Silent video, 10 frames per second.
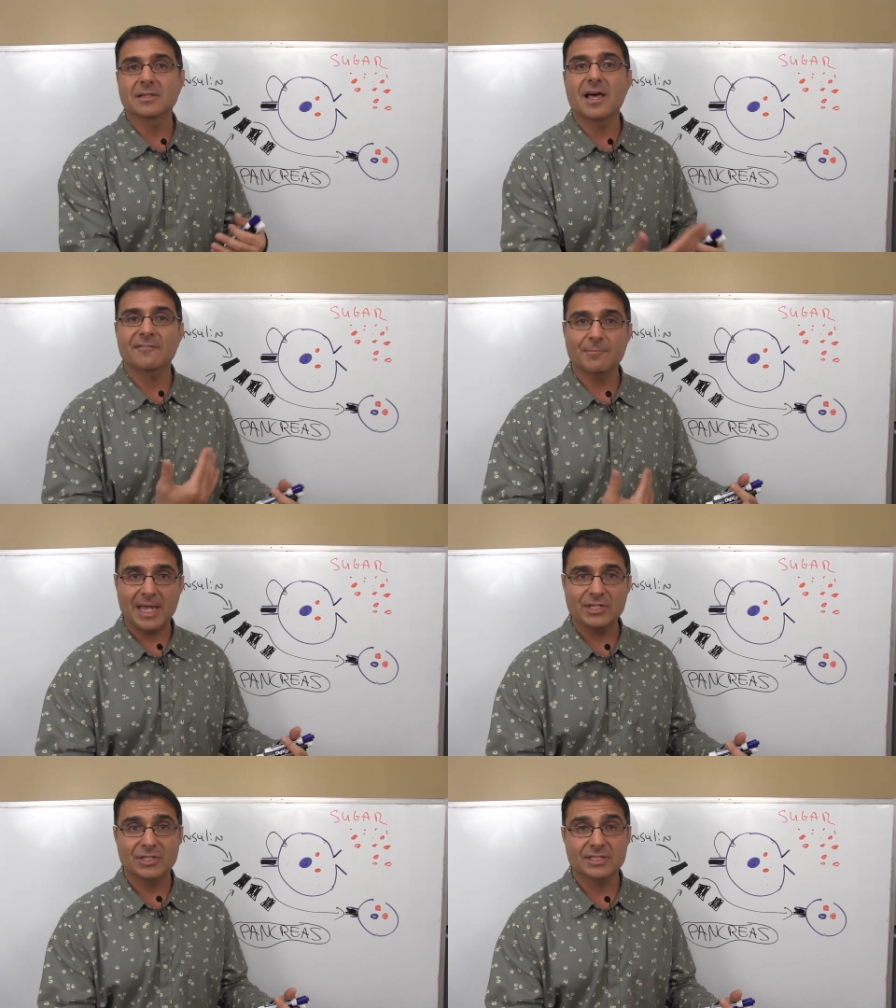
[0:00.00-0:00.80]
A lot of
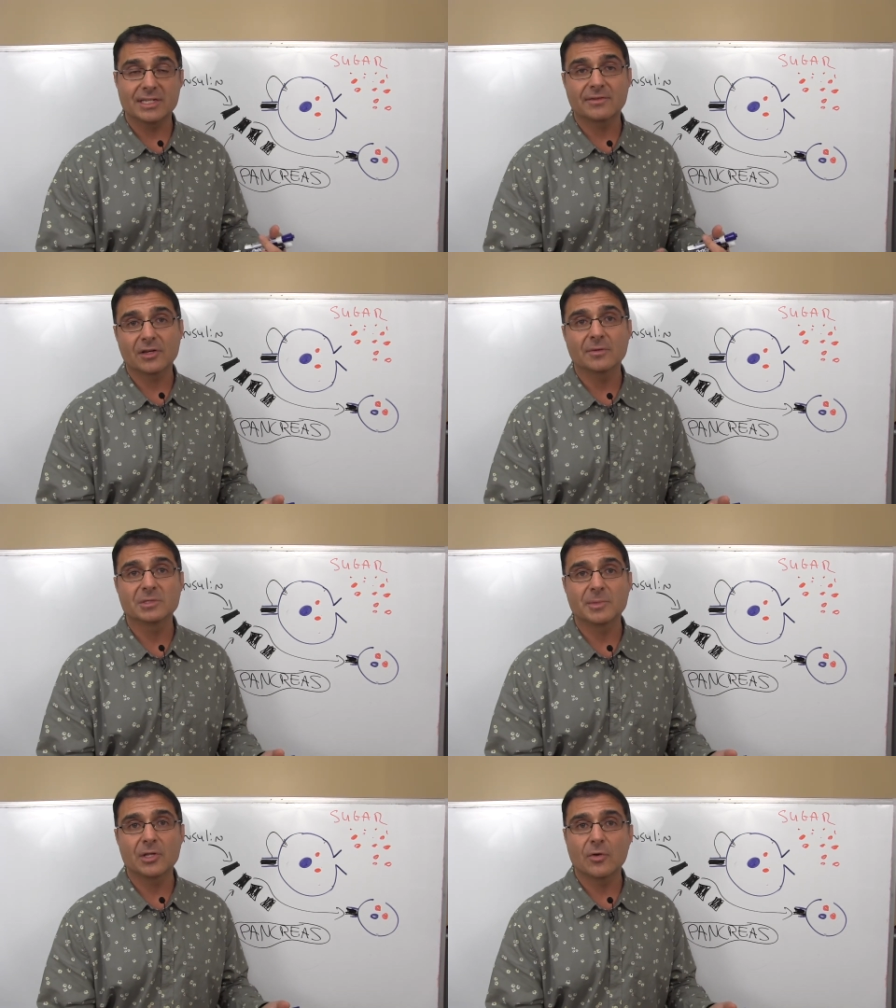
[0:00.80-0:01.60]
patients that have come
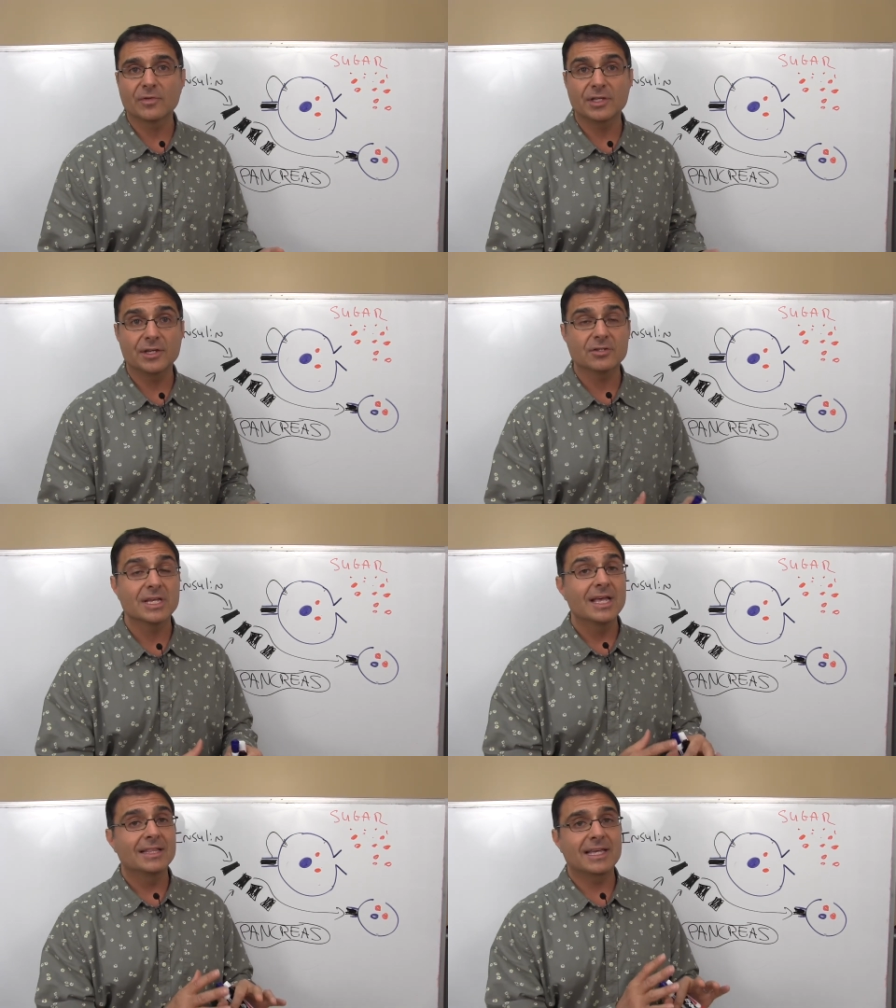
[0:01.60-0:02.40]
to me over the years,